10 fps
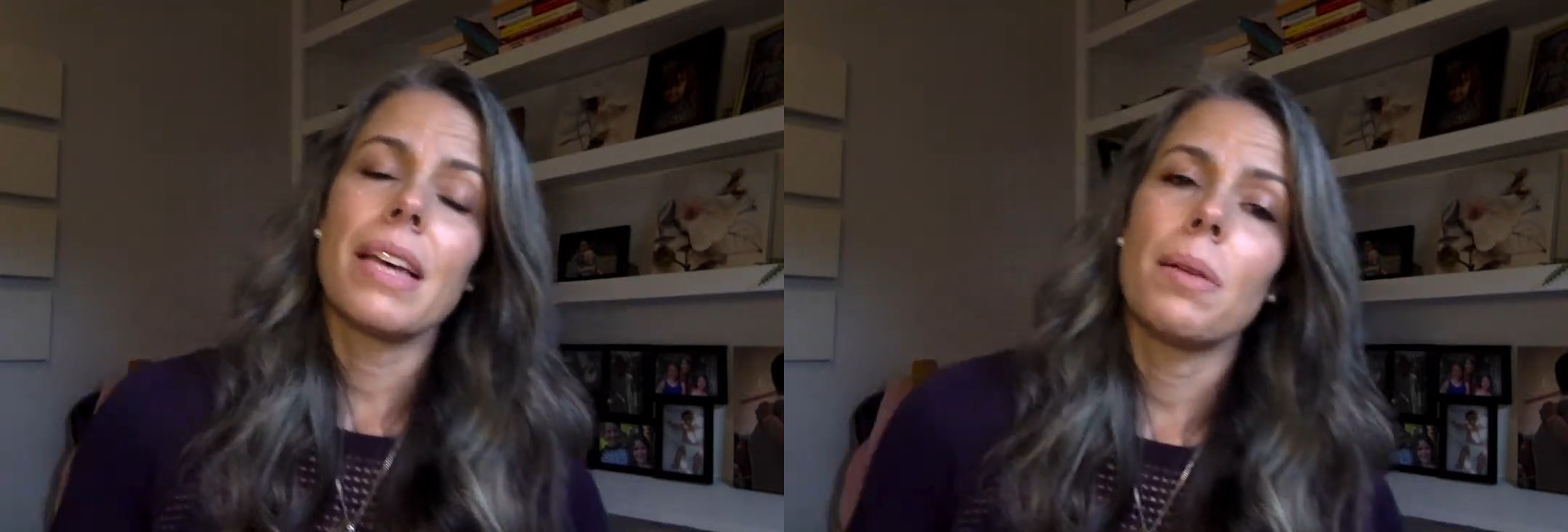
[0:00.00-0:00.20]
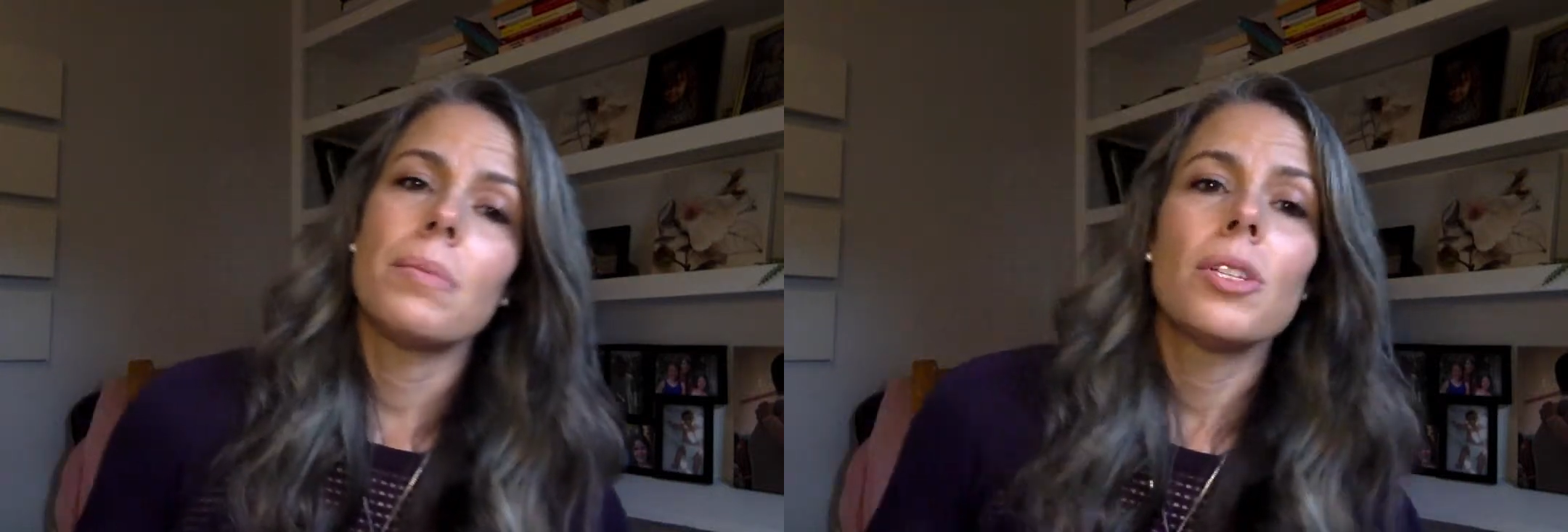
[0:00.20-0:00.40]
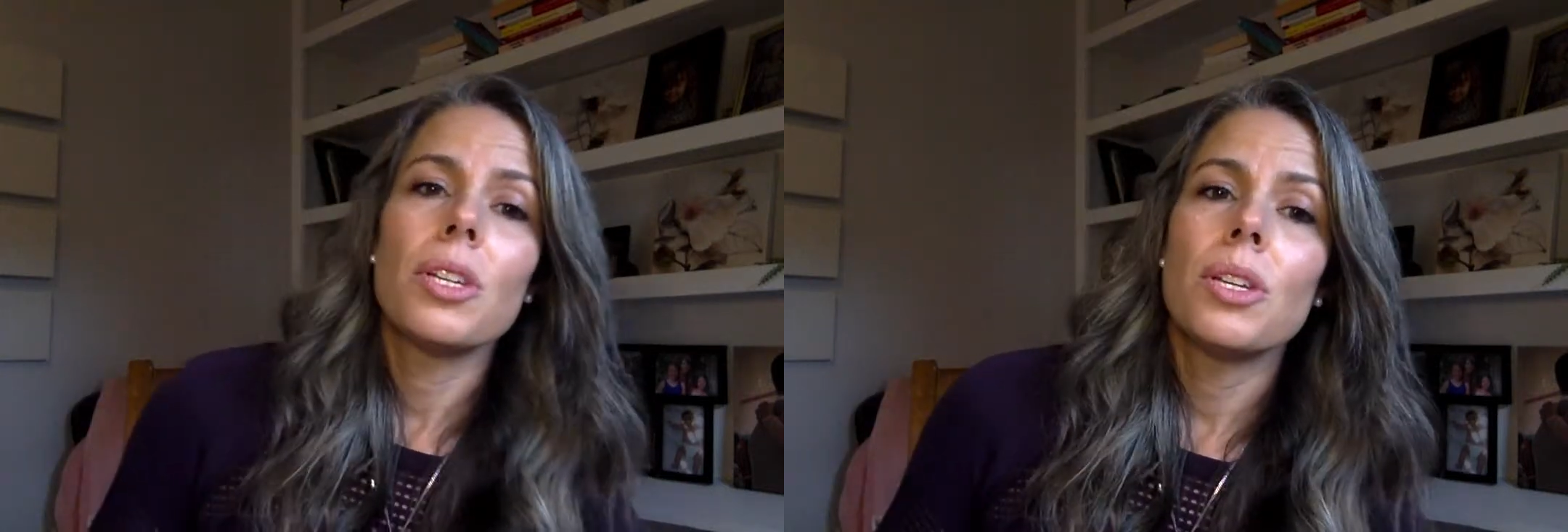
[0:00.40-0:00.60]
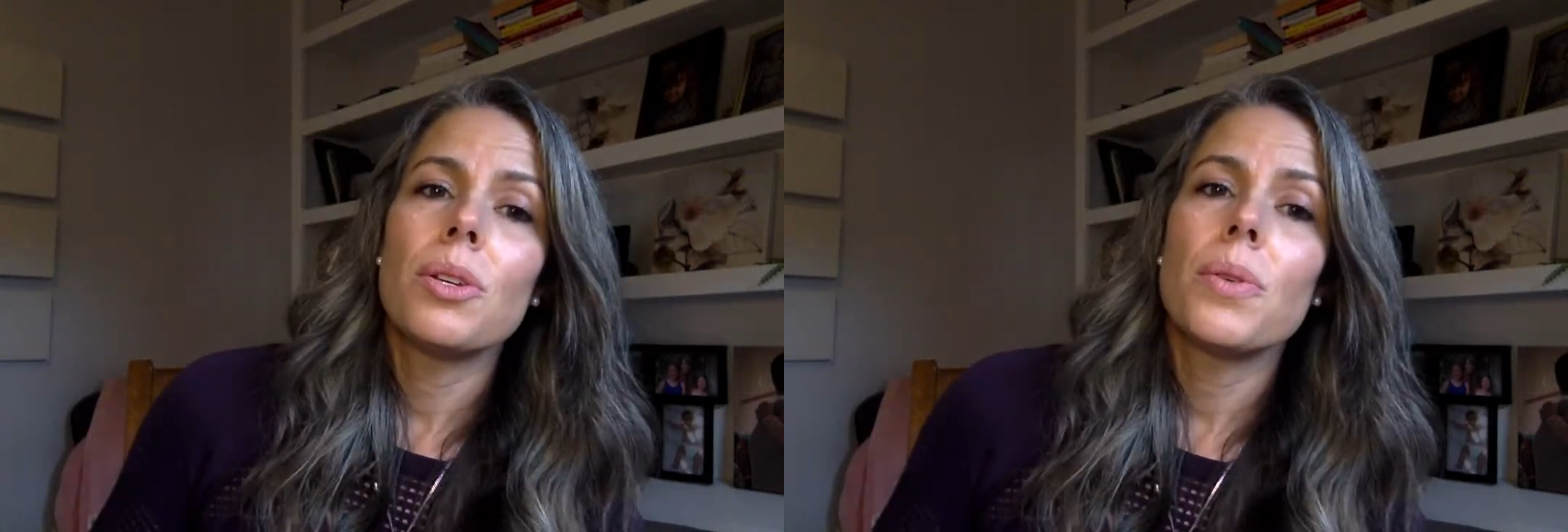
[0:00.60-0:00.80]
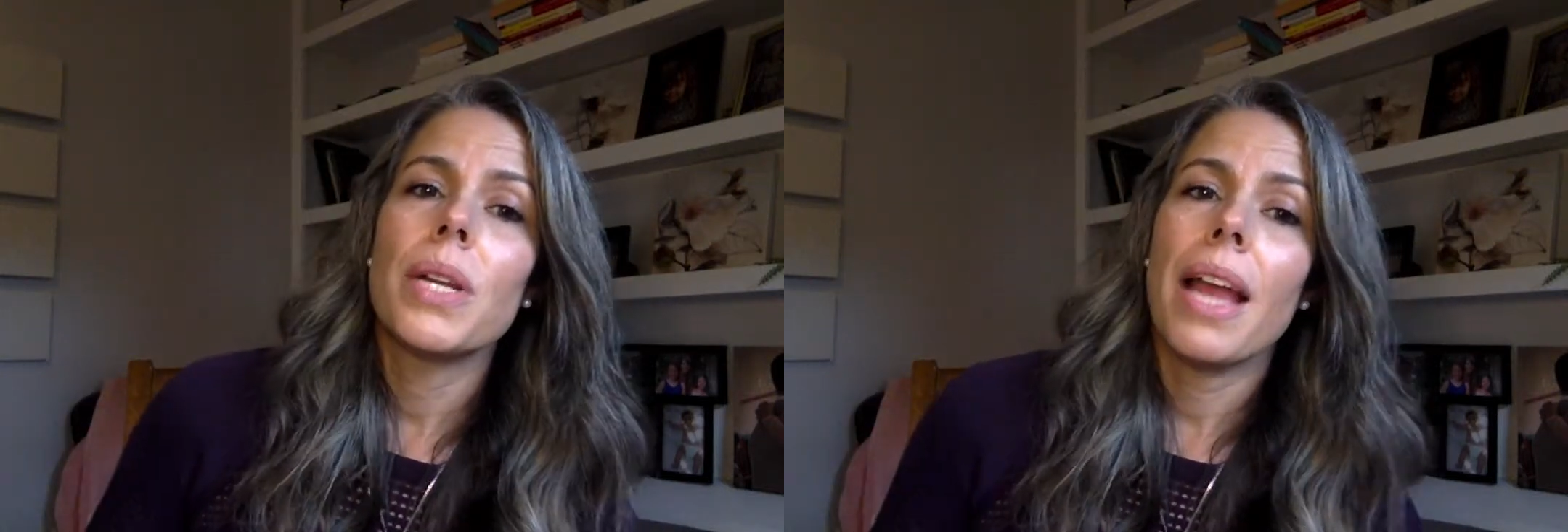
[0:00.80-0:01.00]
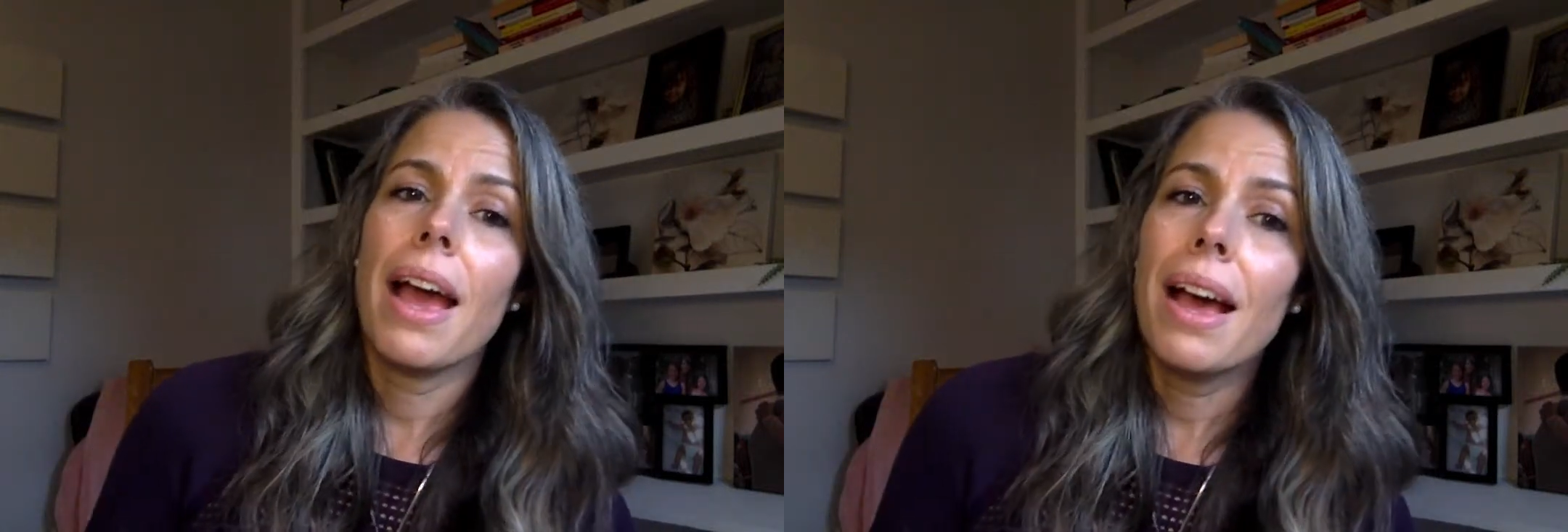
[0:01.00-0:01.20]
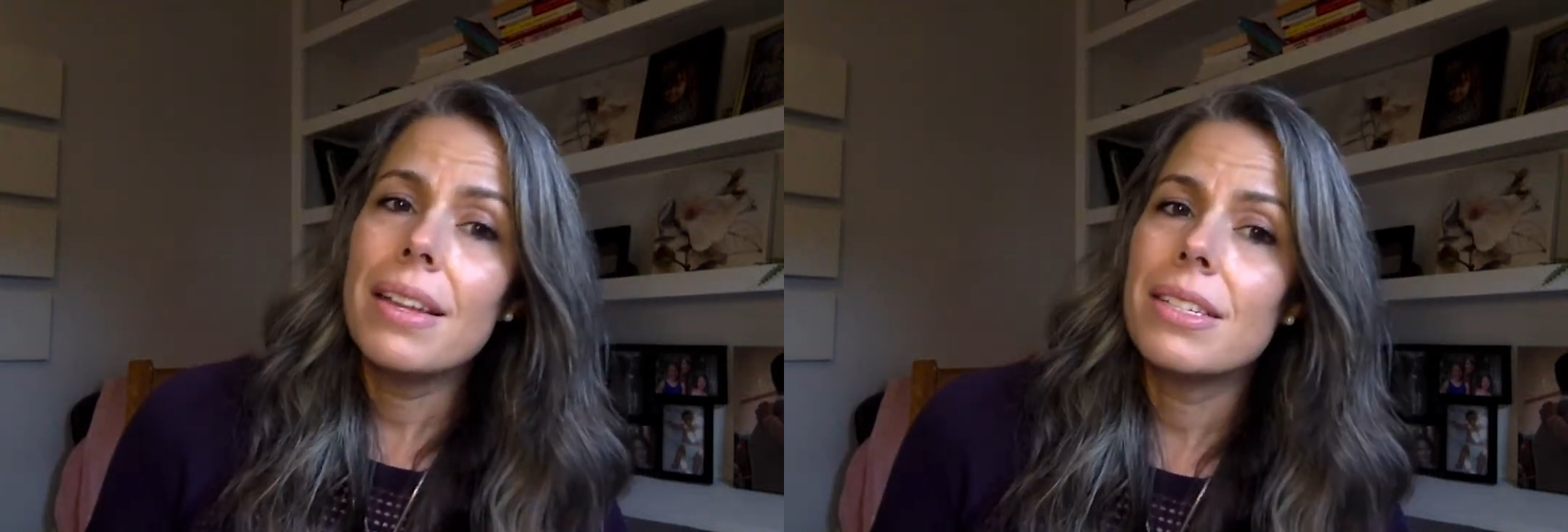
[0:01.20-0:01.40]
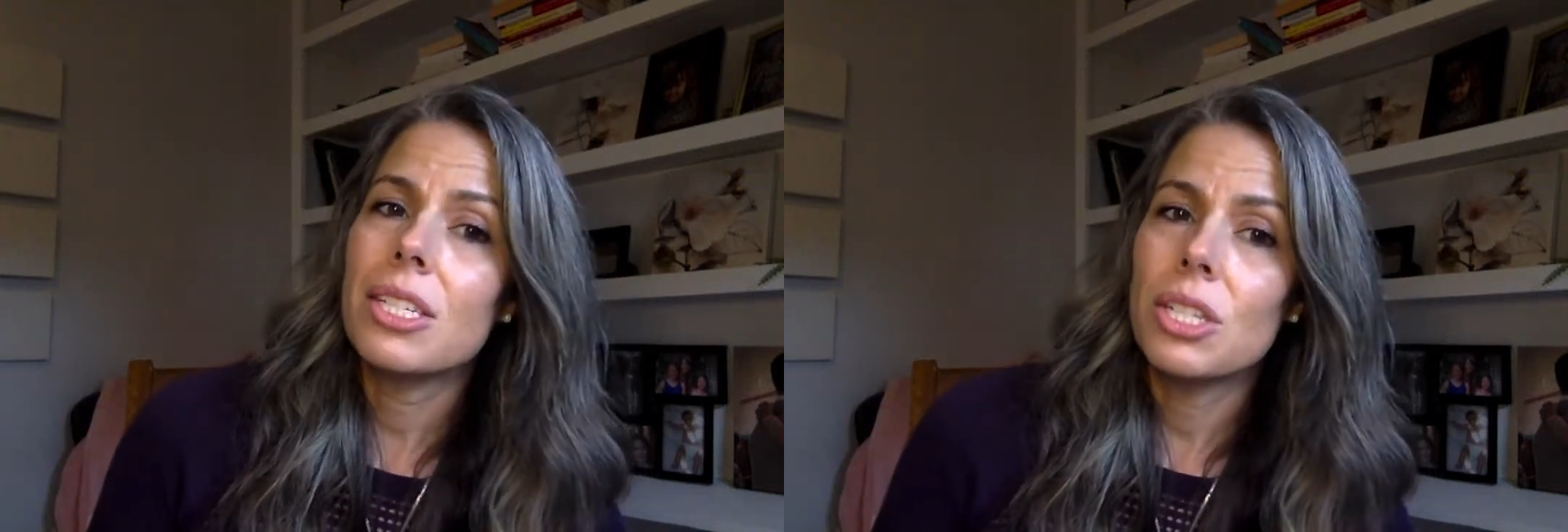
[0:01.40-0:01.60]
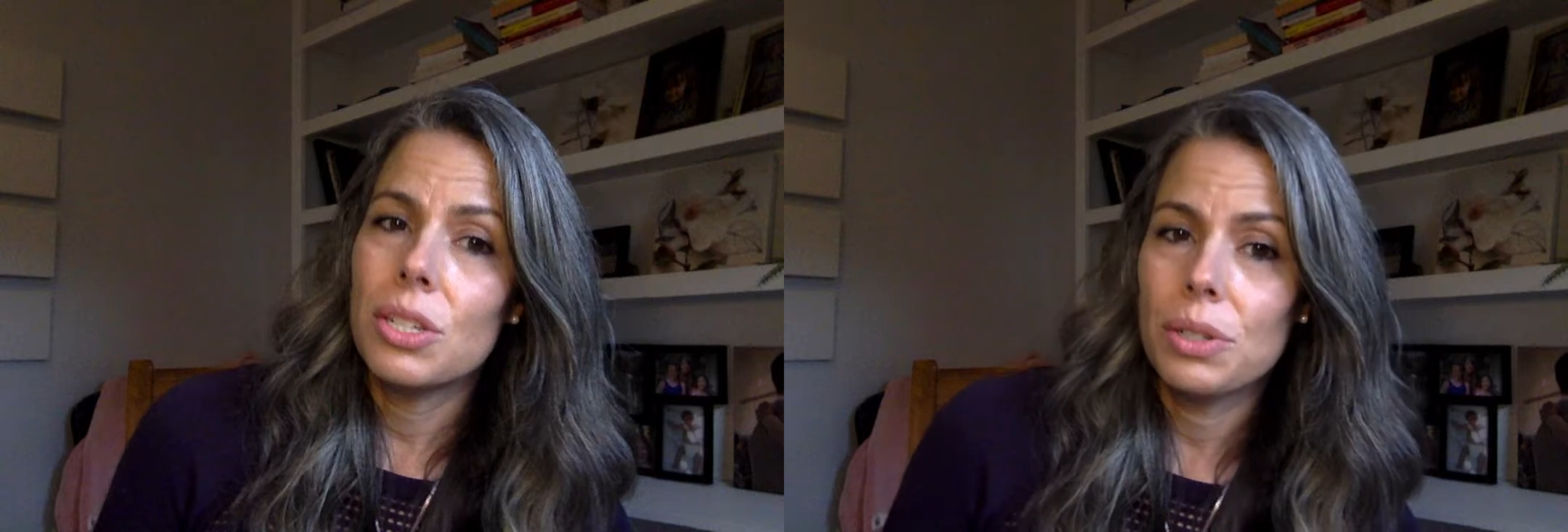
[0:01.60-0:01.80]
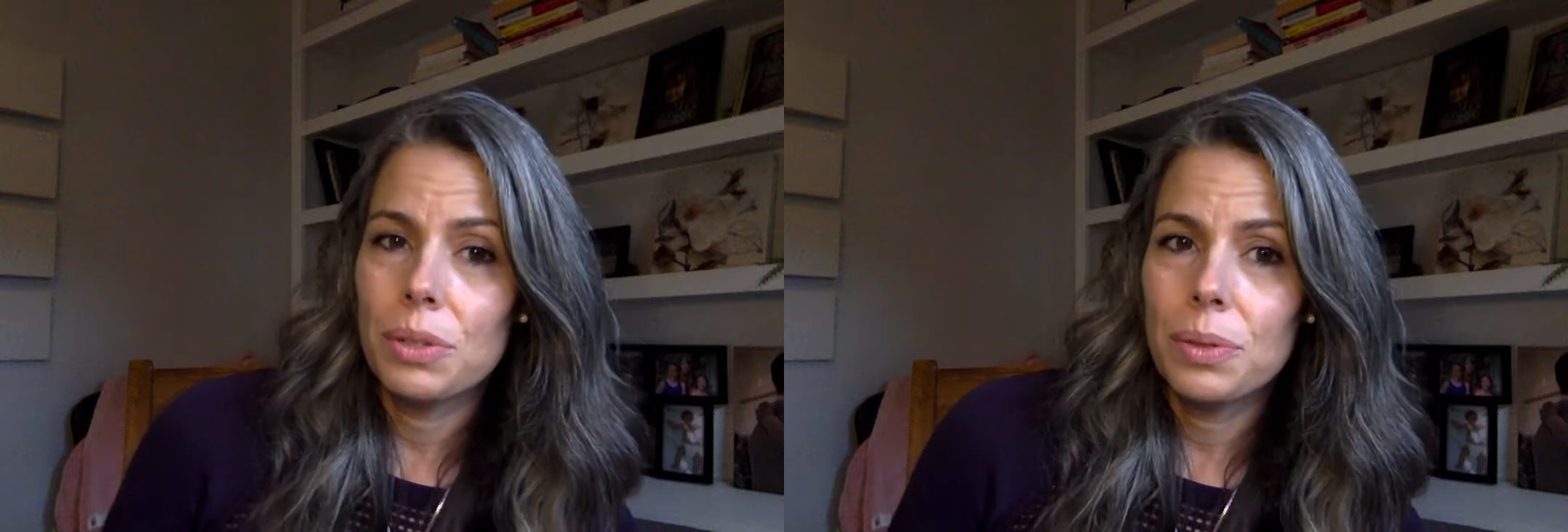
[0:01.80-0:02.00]
come to you and asked
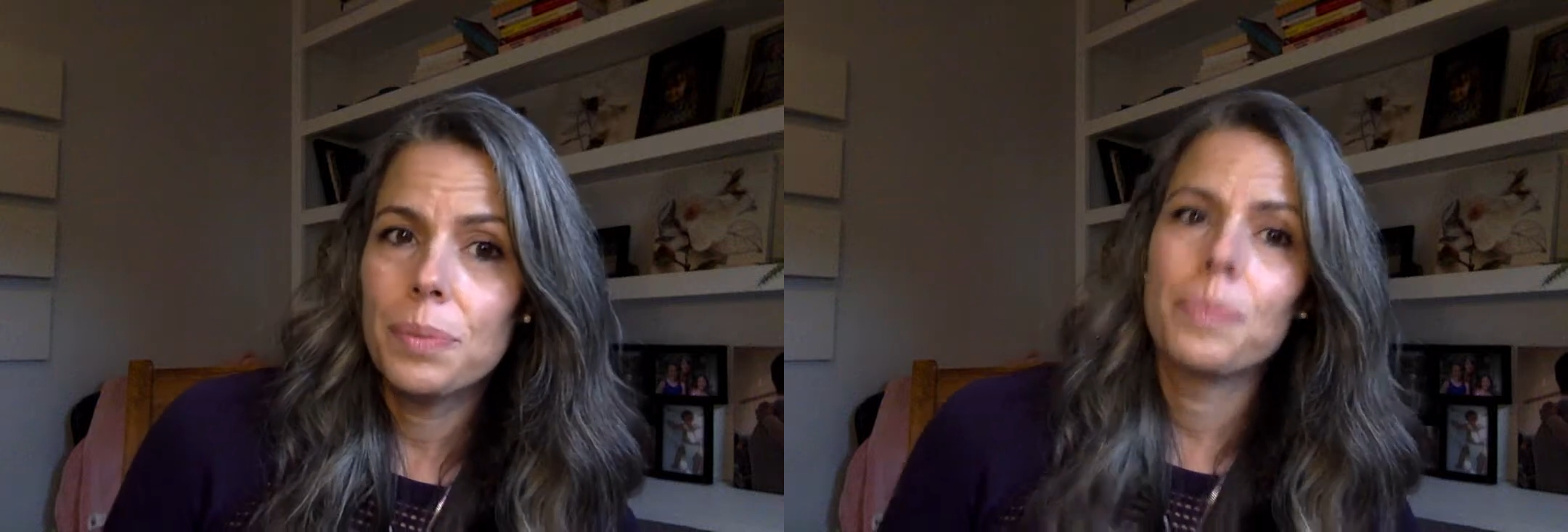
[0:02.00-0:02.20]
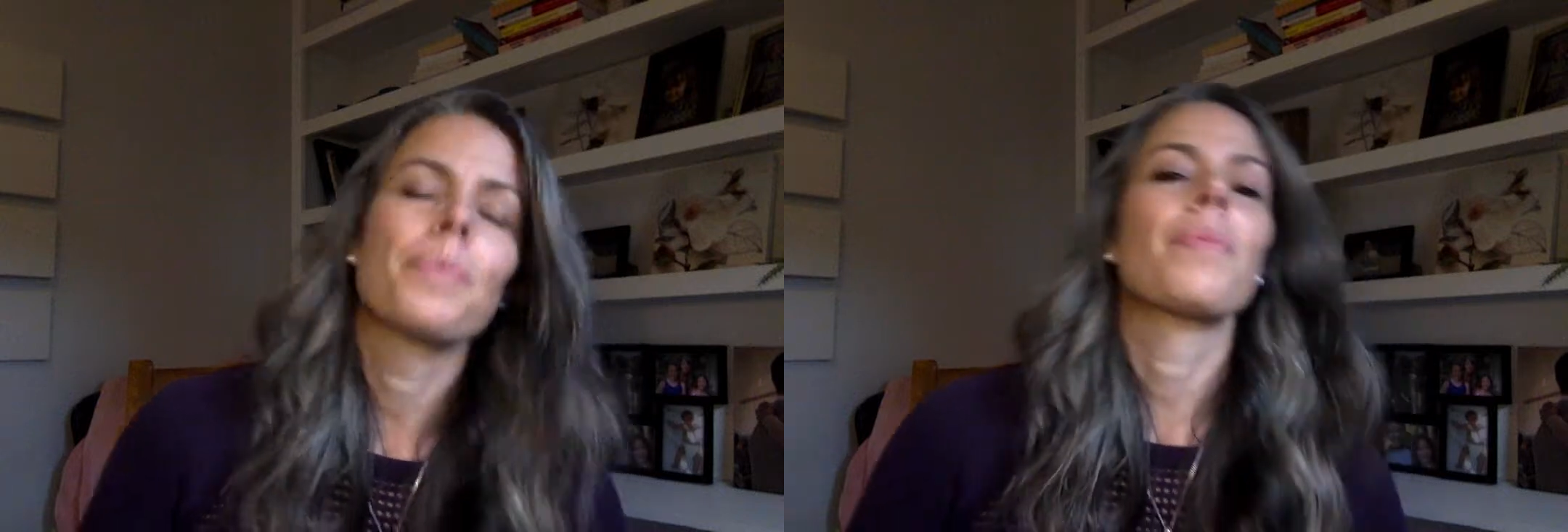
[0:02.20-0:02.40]
you,